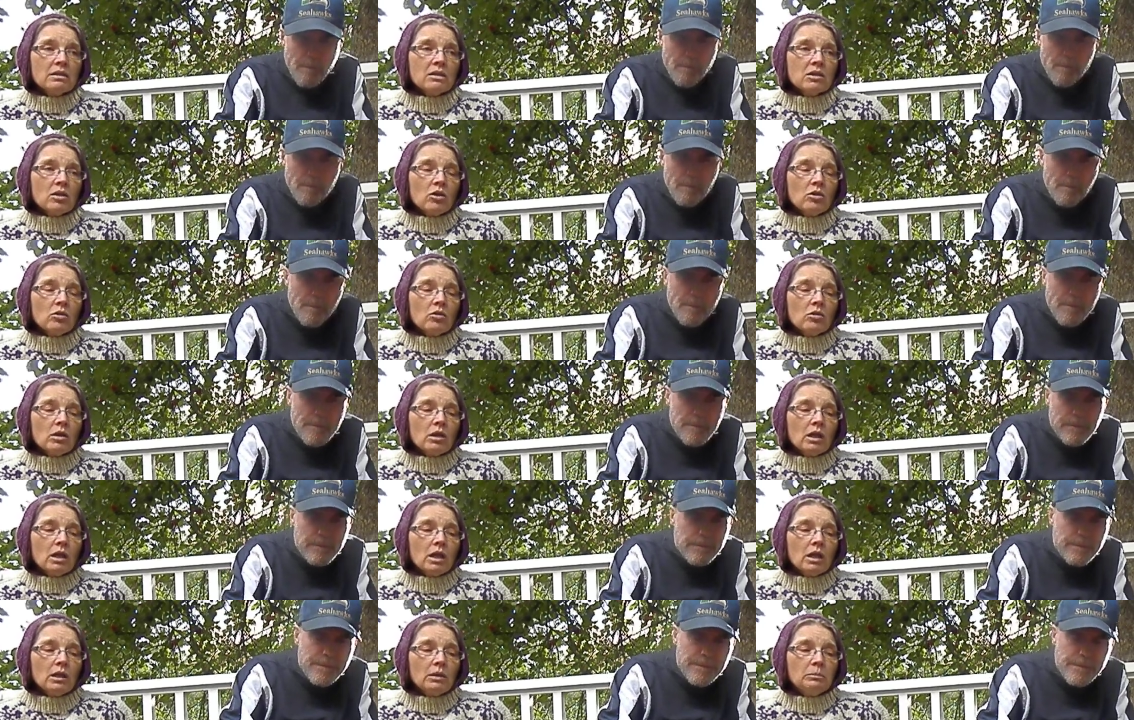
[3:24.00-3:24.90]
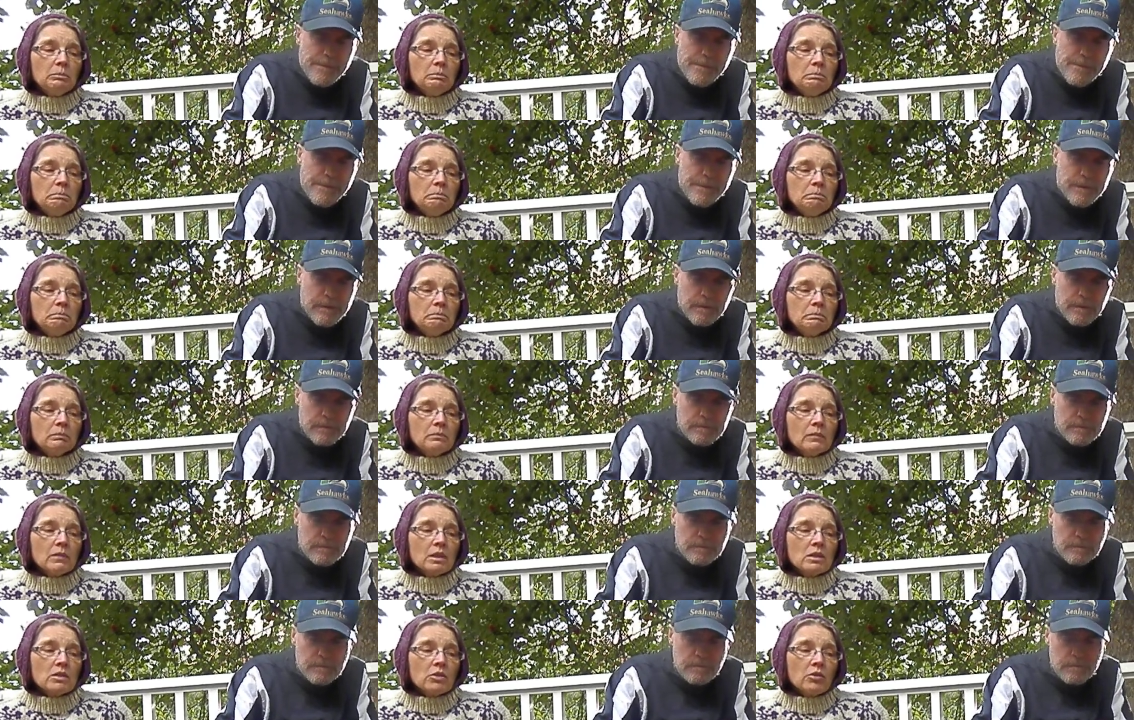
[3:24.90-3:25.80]
Speaker 1: so, um,
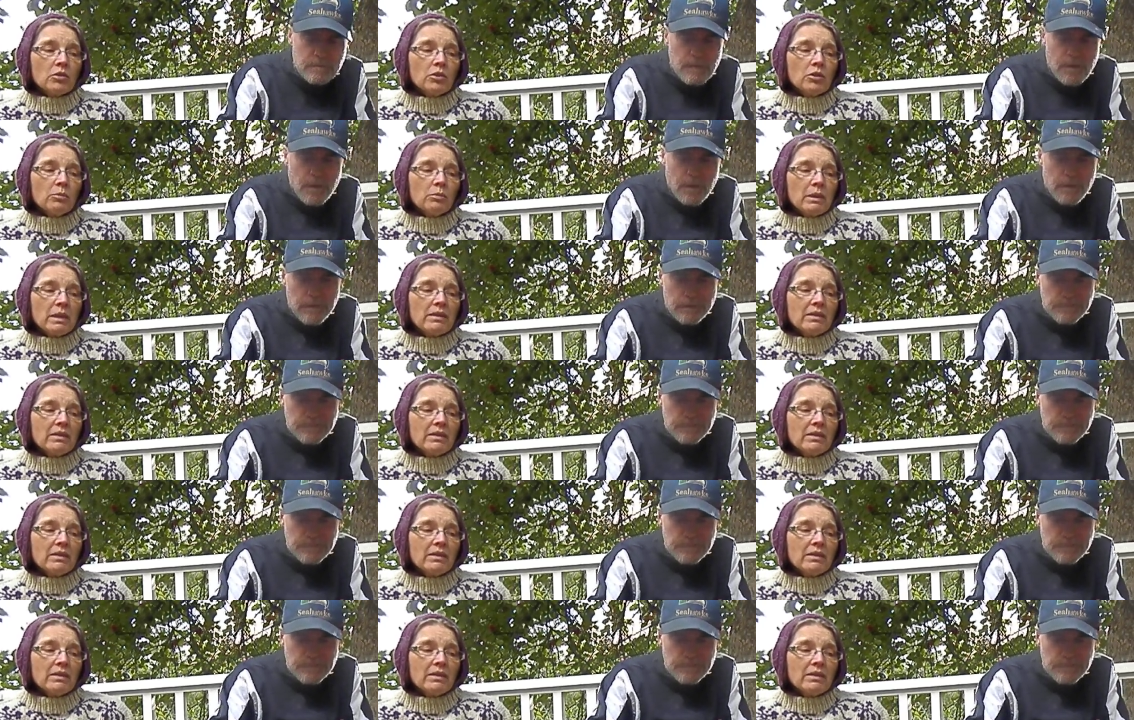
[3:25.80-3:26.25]
so there'll be